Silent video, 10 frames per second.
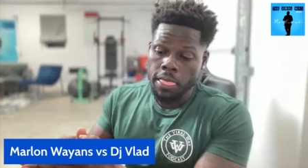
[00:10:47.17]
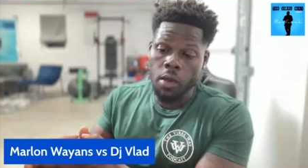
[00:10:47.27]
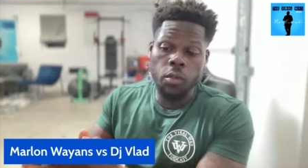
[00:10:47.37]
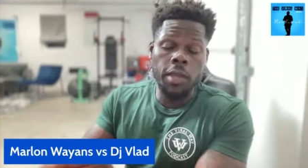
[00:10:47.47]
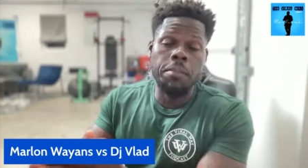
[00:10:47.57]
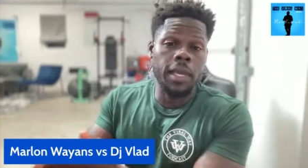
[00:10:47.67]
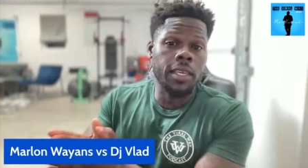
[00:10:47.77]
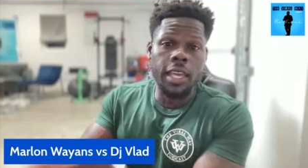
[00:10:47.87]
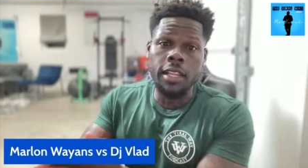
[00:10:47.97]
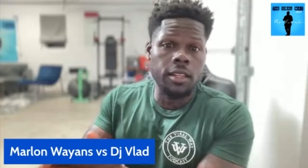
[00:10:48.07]
that we've been
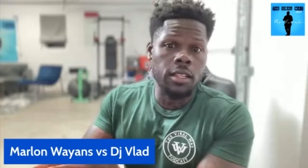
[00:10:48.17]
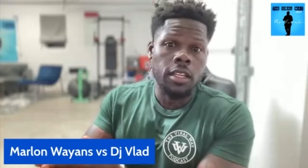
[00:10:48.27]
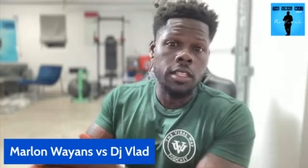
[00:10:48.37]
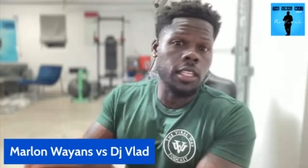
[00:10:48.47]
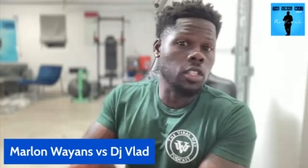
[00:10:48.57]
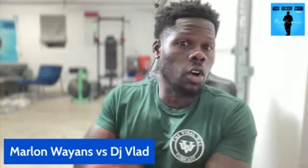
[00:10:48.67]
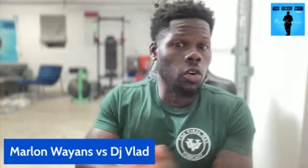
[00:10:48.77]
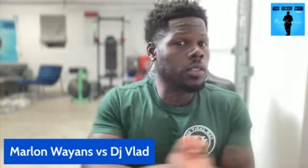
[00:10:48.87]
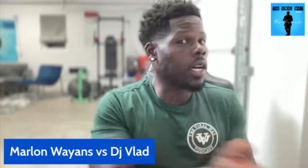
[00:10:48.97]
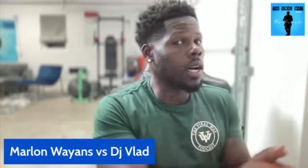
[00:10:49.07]
getting this
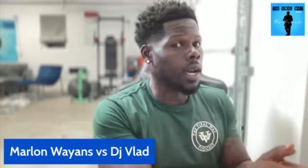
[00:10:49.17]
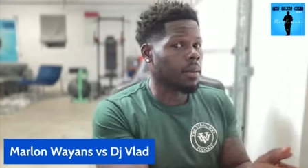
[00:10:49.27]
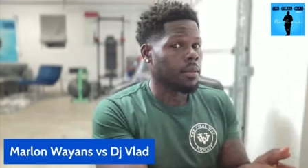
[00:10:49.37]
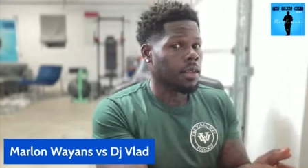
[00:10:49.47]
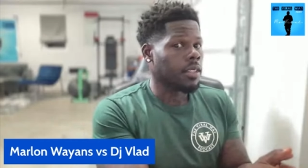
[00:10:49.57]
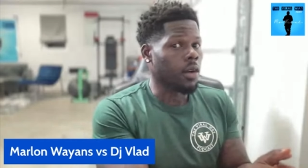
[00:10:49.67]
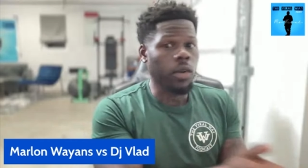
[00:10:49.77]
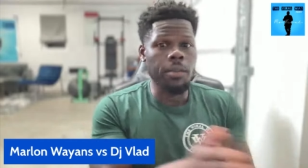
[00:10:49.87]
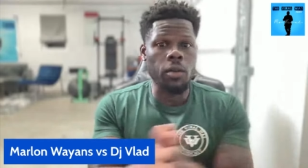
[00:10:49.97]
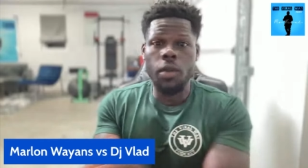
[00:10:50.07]
whole time, that
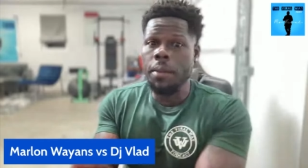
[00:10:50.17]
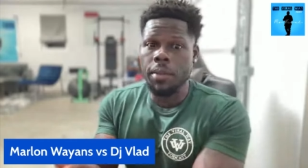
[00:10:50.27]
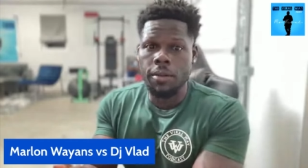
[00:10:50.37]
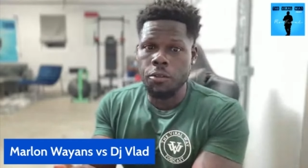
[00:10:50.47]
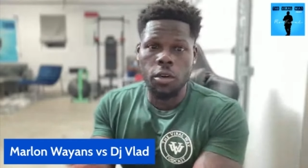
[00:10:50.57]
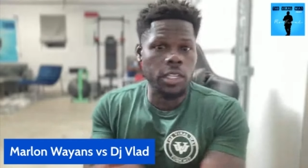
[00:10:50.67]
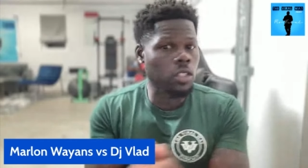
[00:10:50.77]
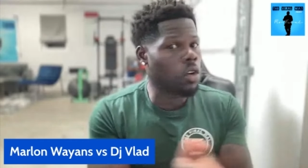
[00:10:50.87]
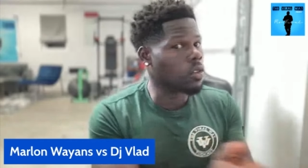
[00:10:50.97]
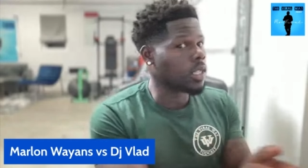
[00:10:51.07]
we've been raping them for this
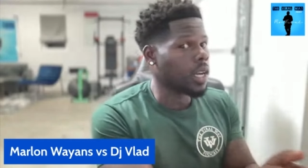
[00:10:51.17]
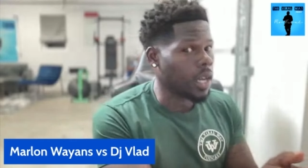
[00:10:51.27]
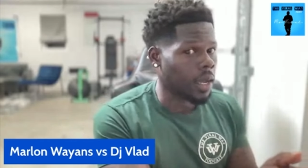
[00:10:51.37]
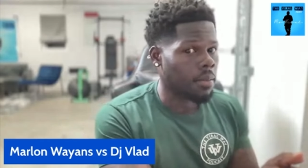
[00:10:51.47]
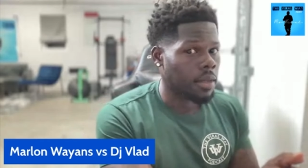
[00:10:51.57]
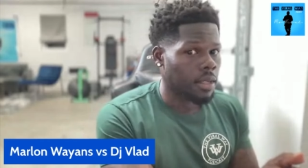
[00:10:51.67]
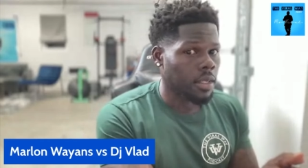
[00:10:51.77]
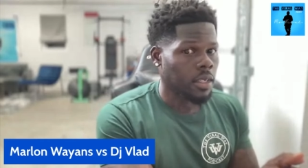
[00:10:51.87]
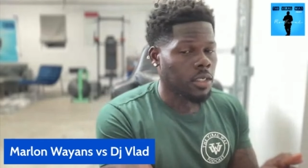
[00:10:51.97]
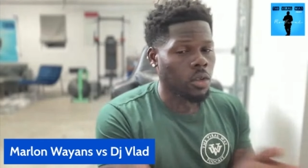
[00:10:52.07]
whole time.
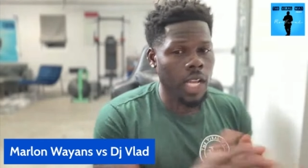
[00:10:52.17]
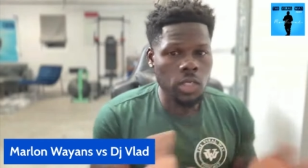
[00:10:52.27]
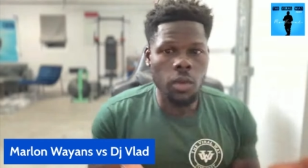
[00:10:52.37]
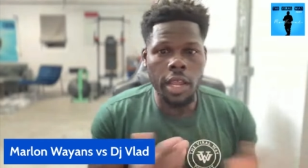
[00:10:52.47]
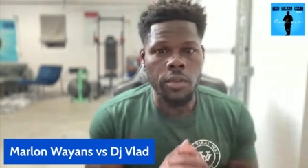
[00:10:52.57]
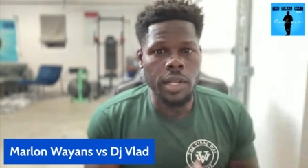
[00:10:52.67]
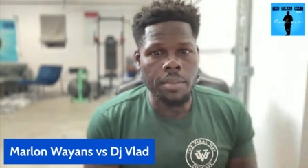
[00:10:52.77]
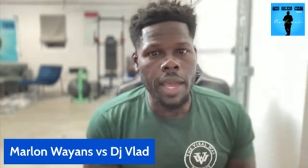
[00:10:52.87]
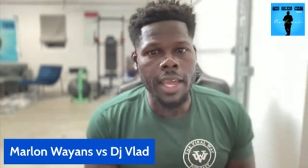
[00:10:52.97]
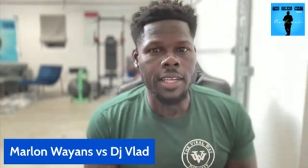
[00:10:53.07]
So that's why he really
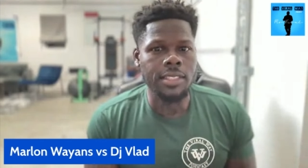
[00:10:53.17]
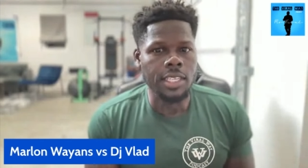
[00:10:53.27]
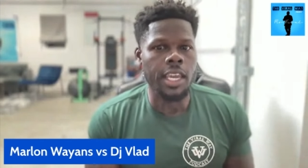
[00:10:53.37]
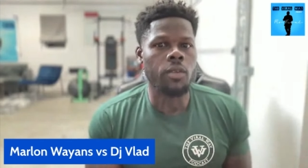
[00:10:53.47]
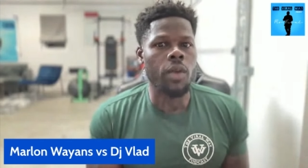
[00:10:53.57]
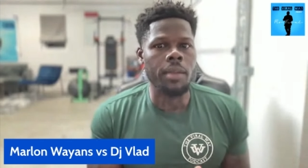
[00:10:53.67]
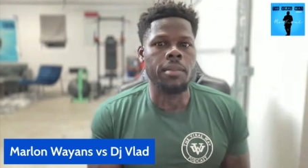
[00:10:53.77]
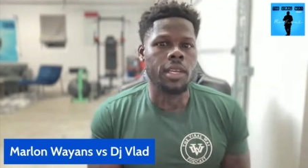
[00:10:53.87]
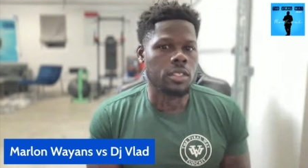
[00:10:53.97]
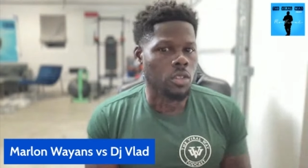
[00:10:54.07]
mad, because he can't rape
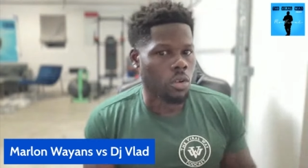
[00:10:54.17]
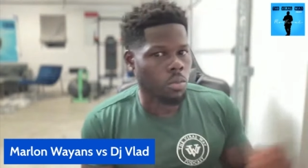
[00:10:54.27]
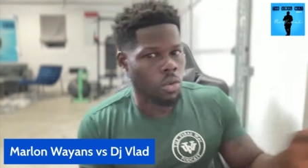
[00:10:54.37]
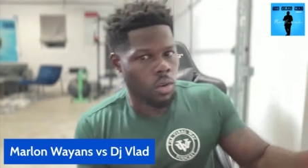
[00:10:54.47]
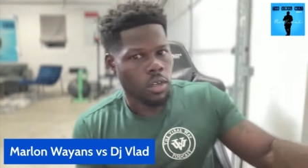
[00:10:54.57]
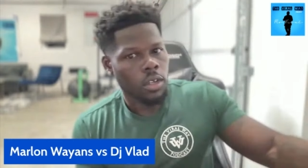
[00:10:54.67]
niggas no more.